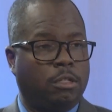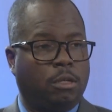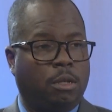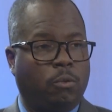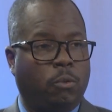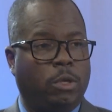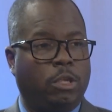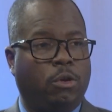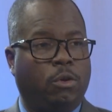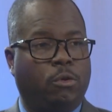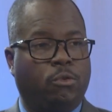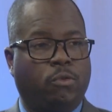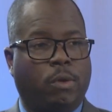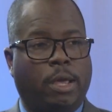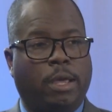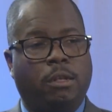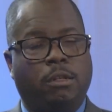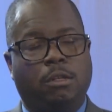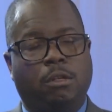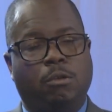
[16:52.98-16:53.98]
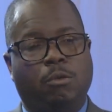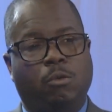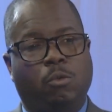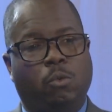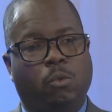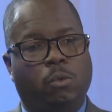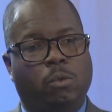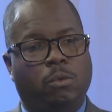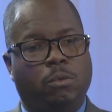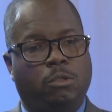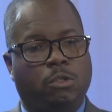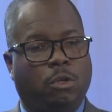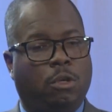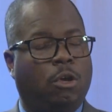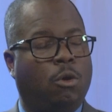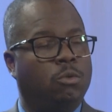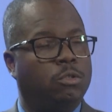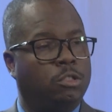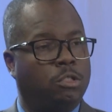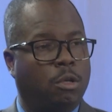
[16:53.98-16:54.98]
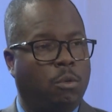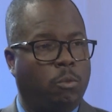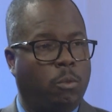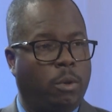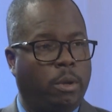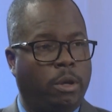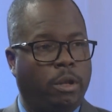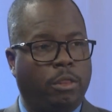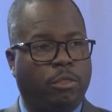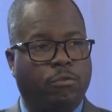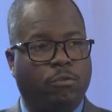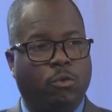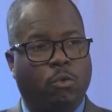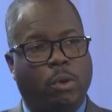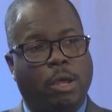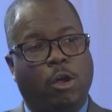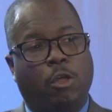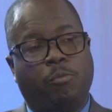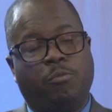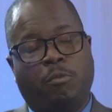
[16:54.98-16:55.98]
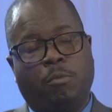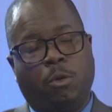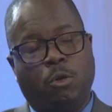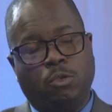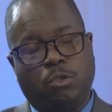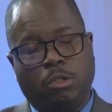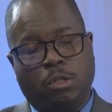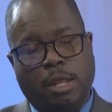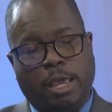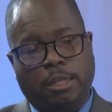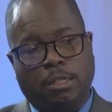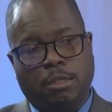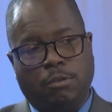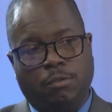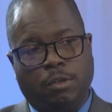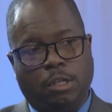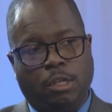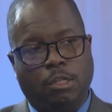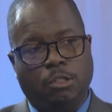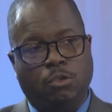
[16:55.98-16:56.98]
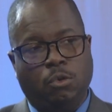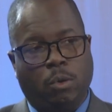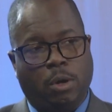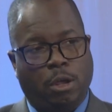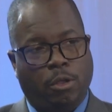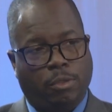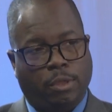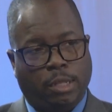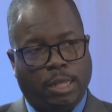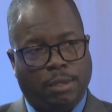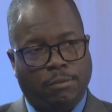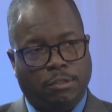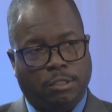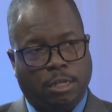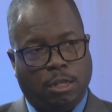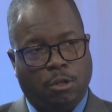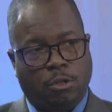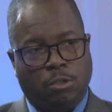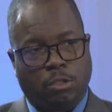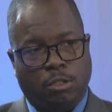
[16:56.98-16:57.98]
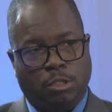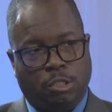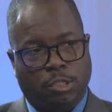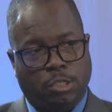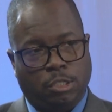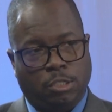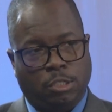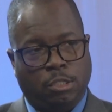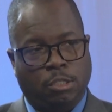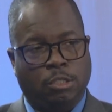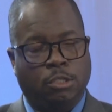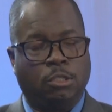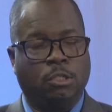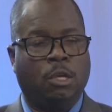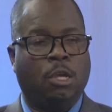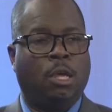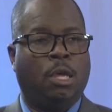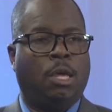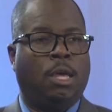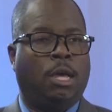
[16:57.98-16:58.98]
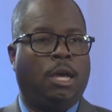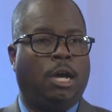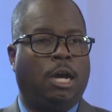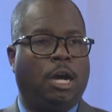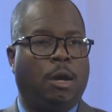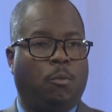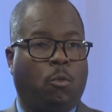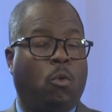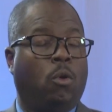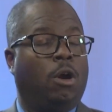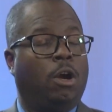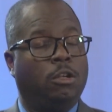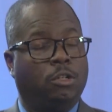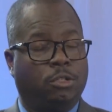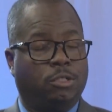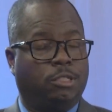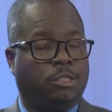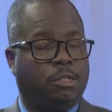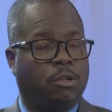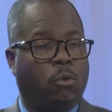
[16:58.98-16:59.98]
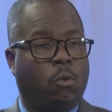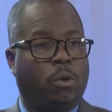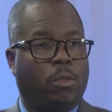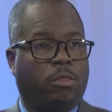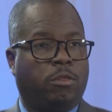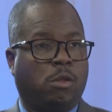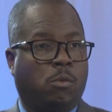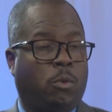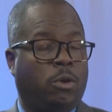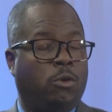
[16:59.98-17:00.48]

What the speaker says: when you're trying to coach someone through health promotion activities or healthy lifestyle decisions, or someone